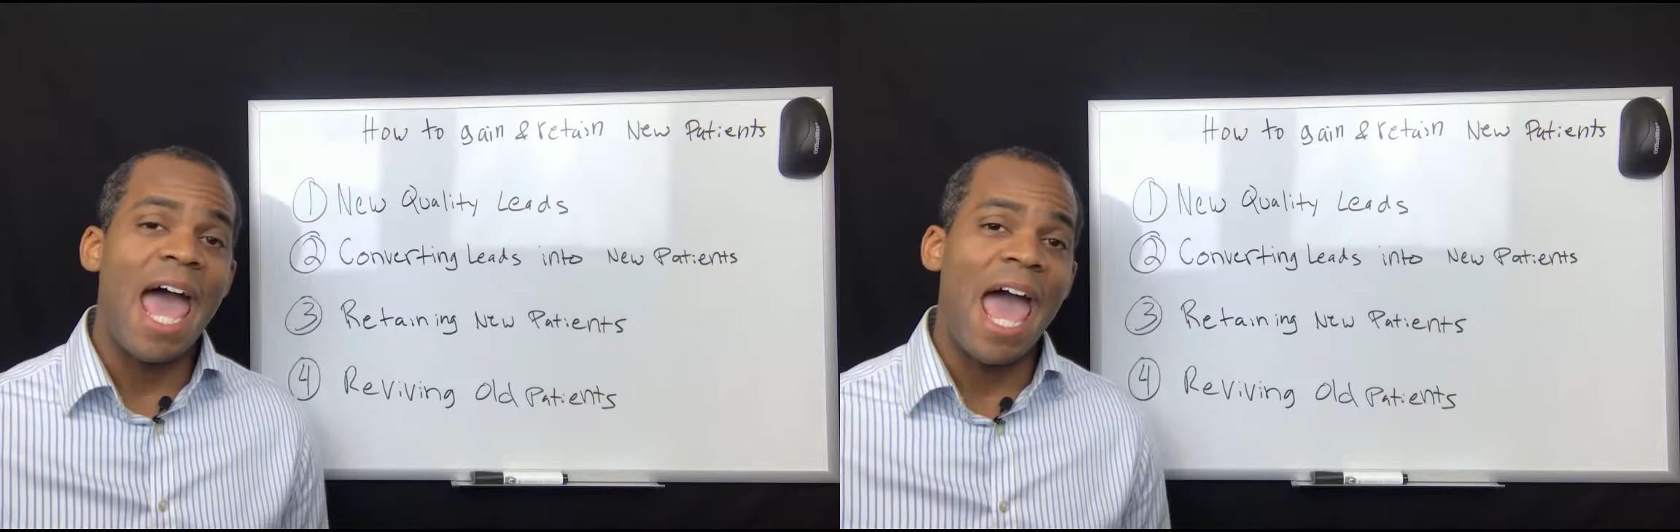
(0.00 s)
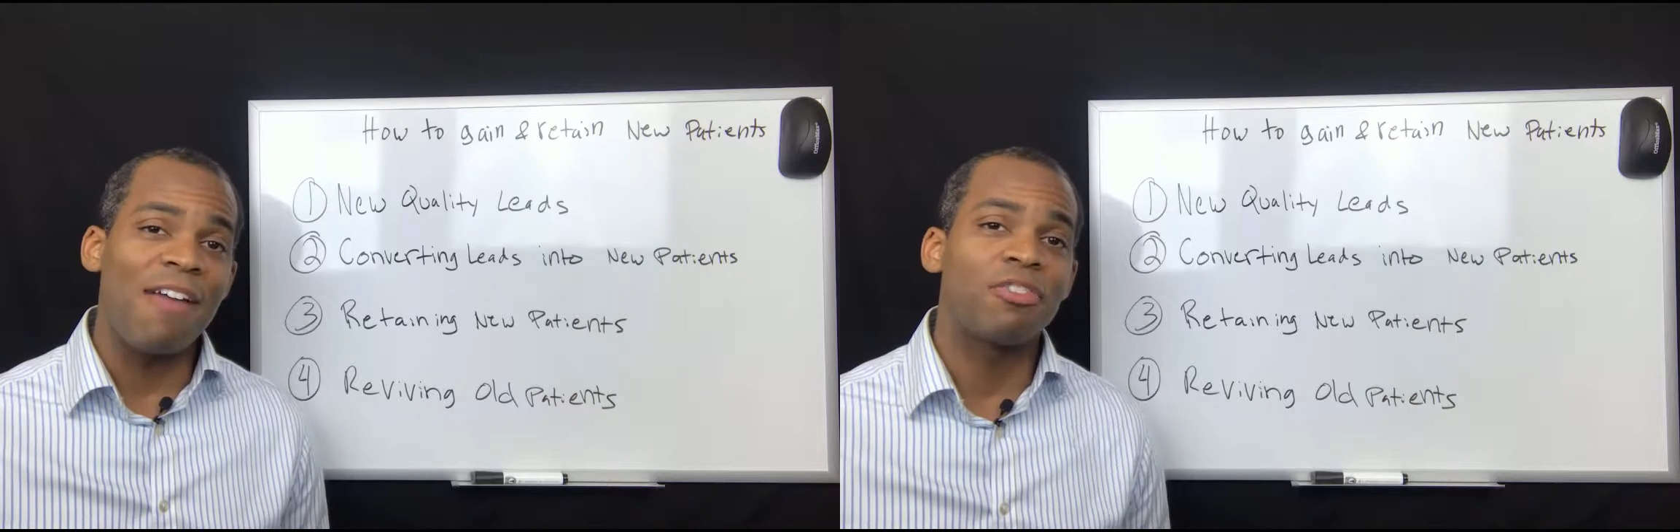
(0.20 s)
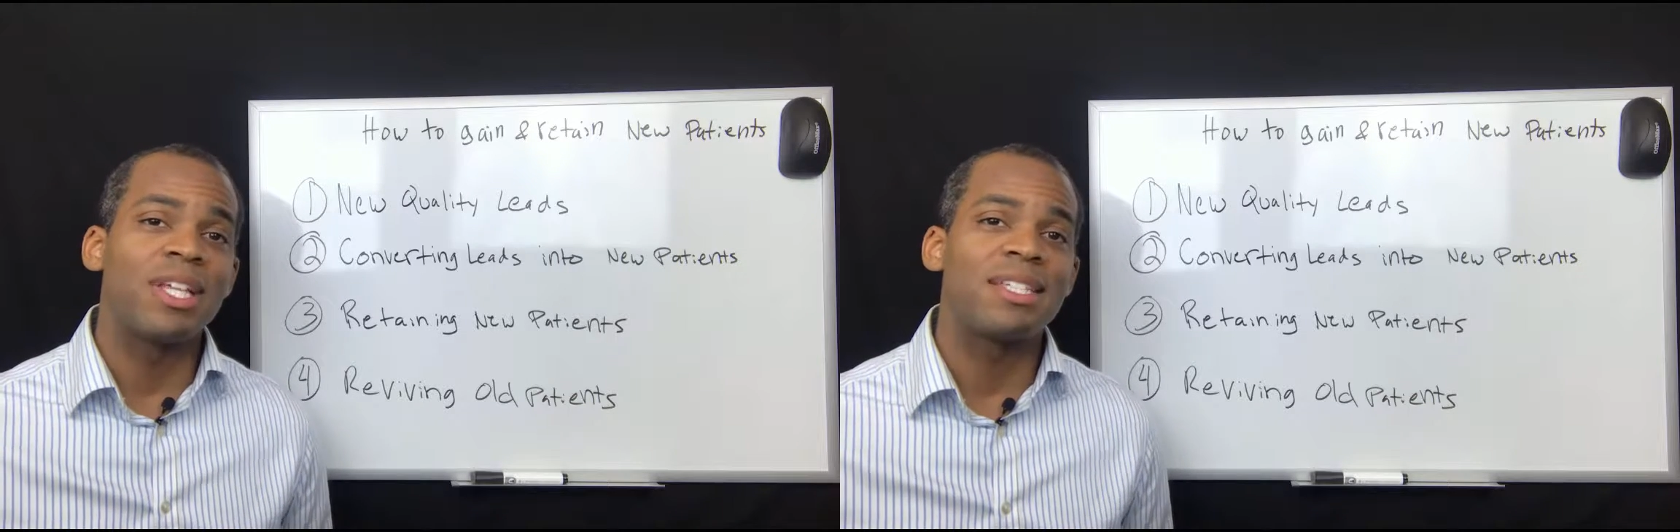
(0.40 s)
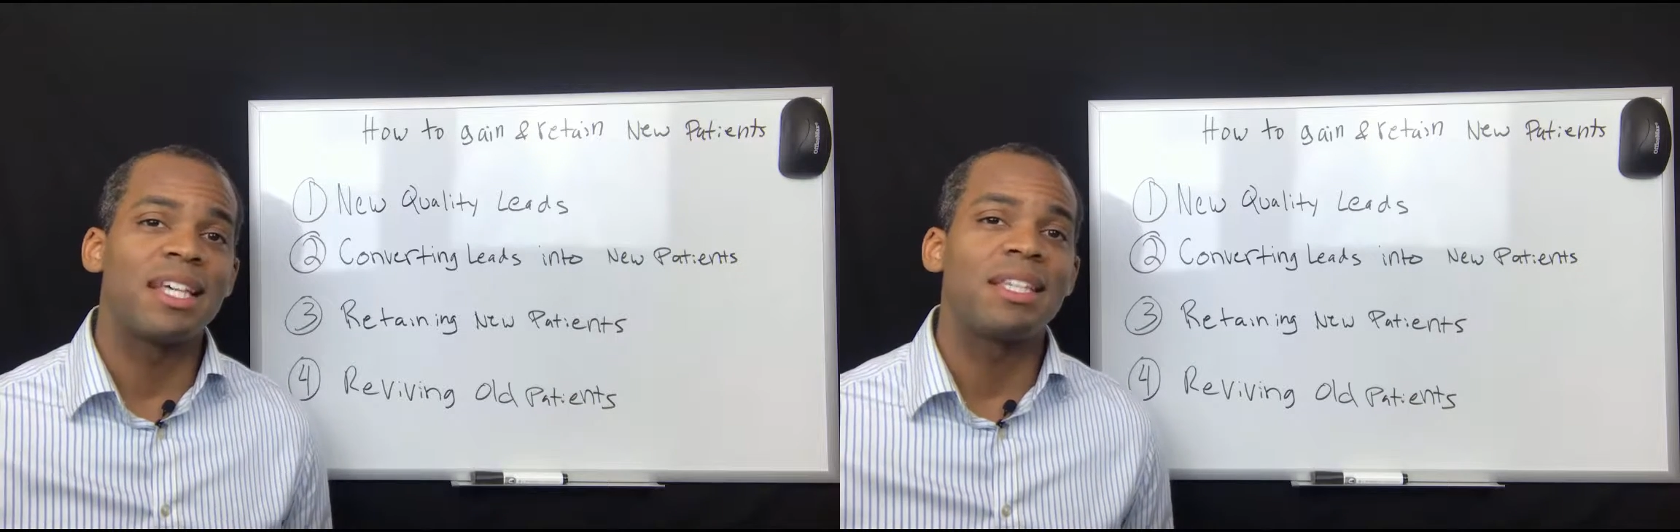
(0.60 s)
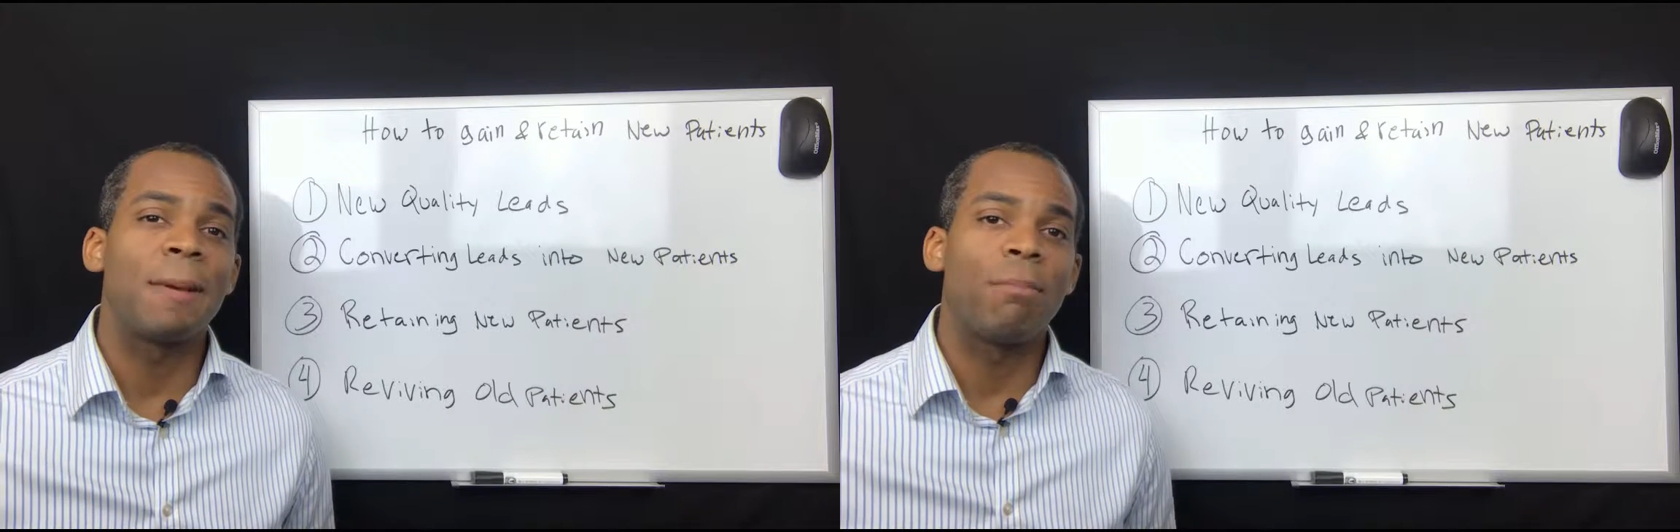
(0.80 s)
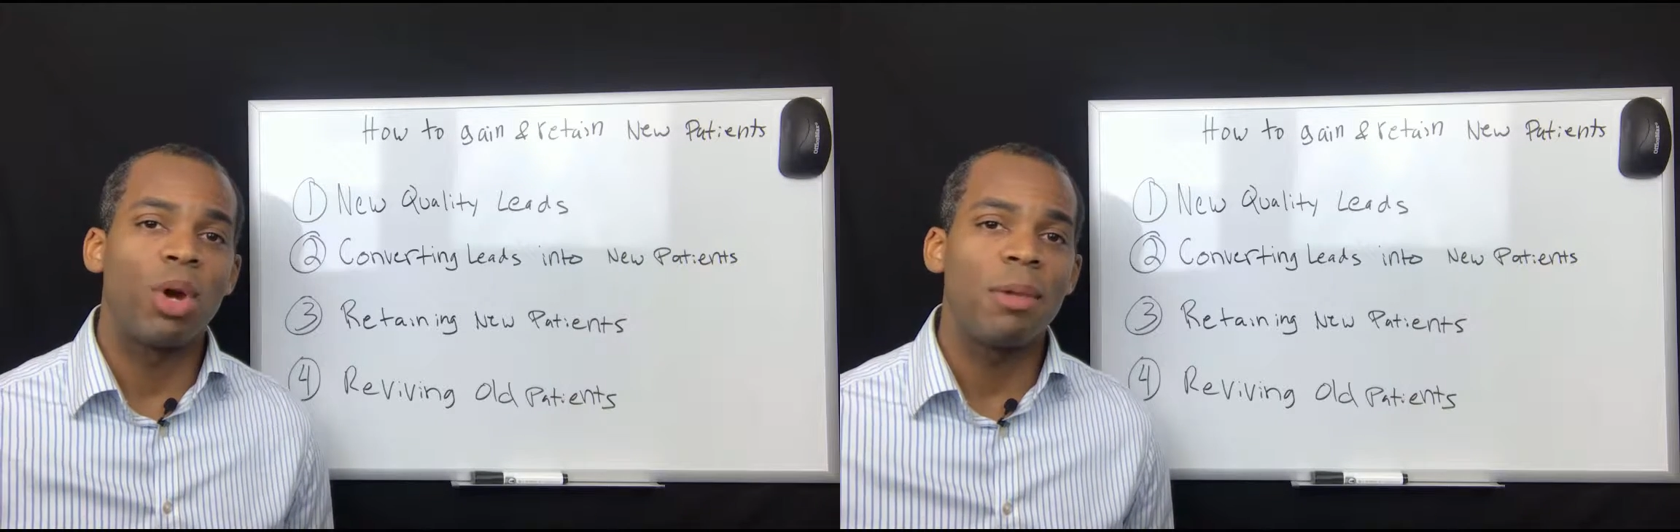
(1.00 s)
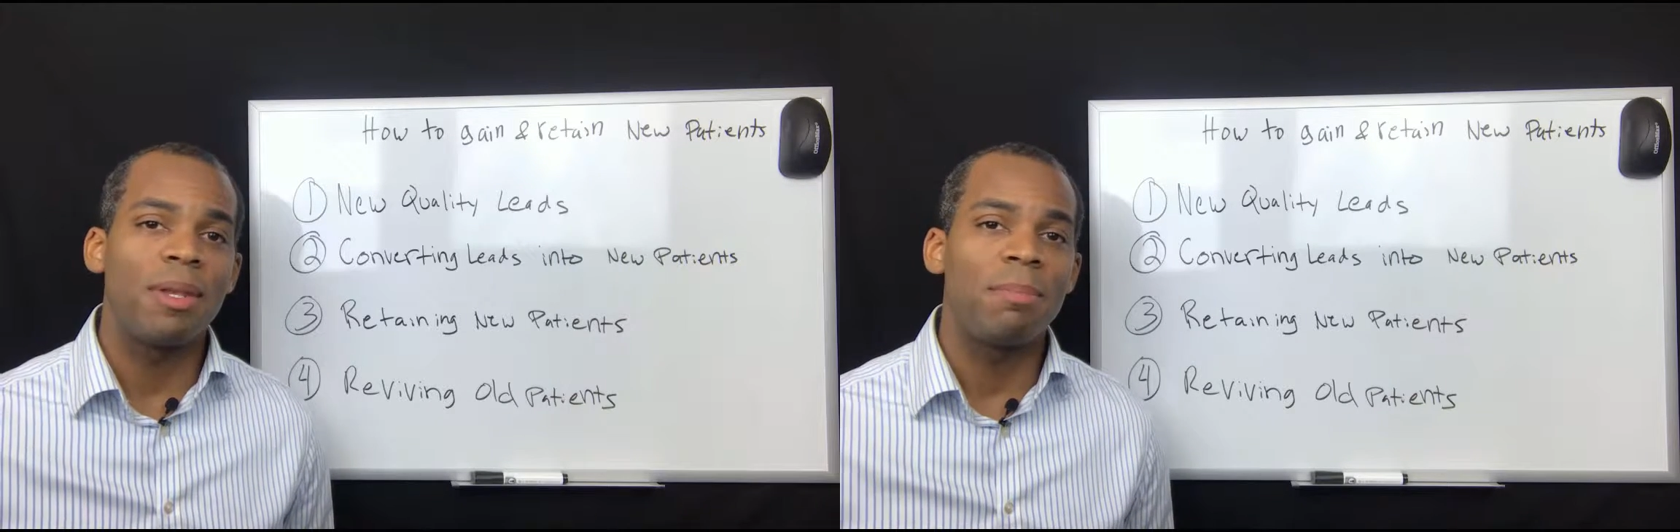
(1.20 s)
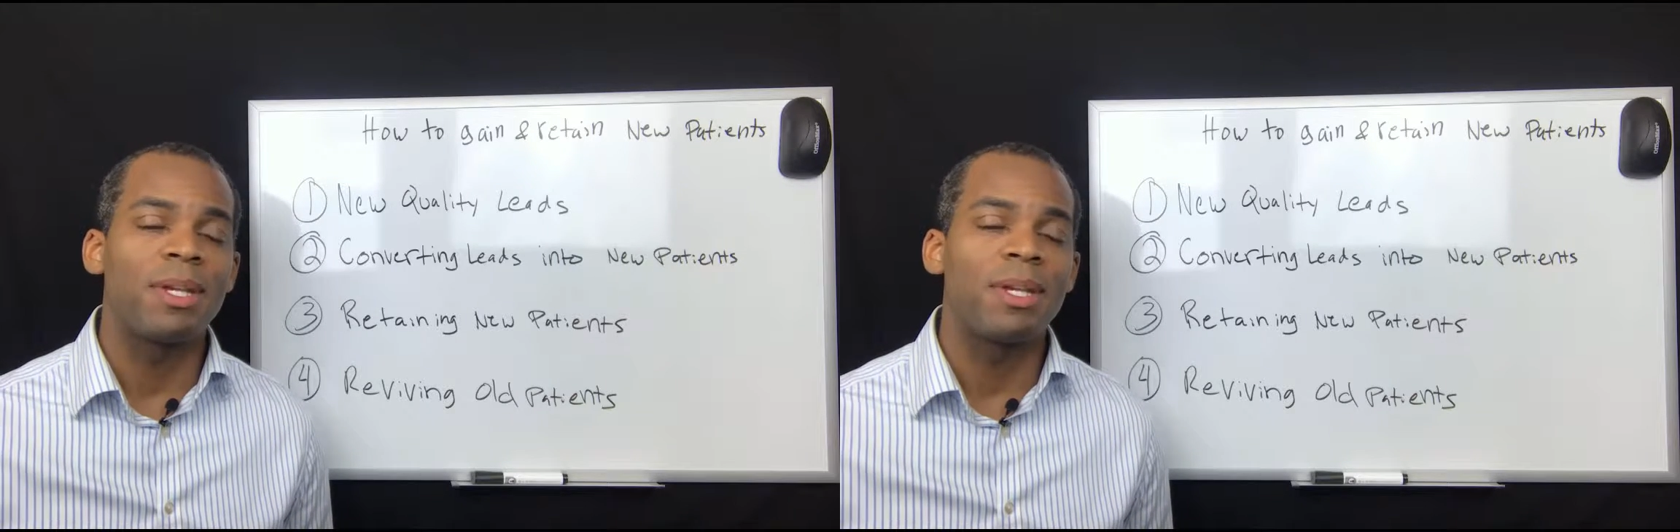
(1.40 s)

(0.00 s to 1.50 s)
after they set the appointment,